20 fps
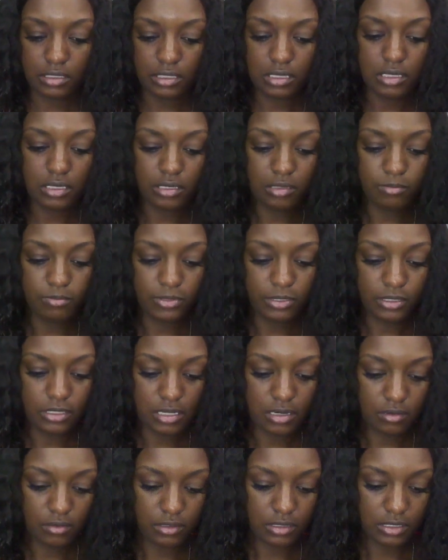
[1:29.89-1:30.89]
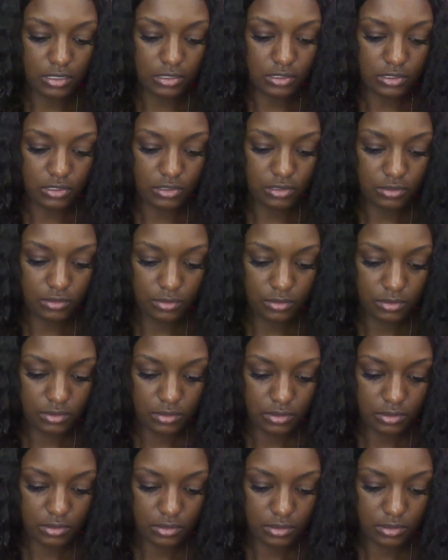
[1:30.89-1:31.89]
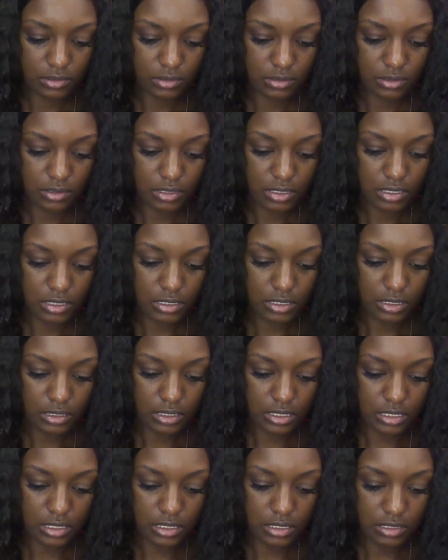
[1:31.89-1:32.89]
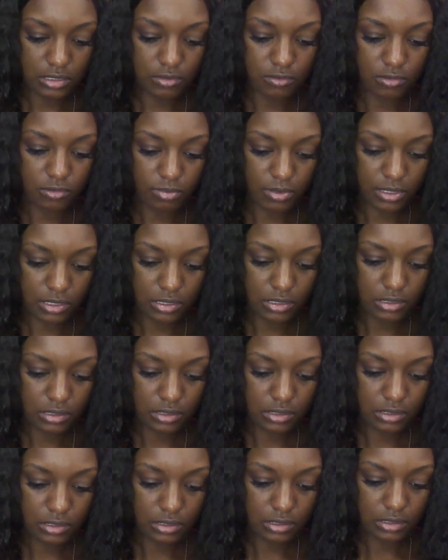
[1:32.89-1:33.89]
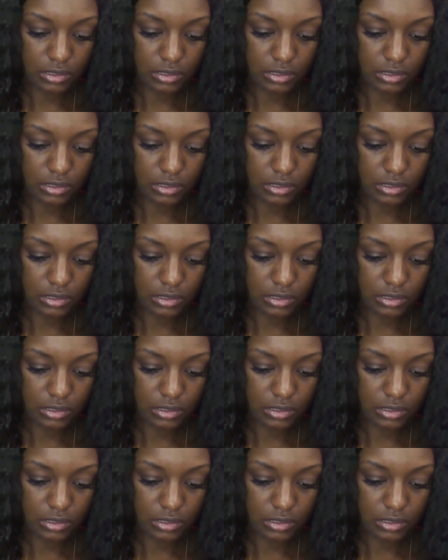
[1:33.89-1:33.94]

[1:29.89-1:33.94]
and put that on there too. Like, equal parts.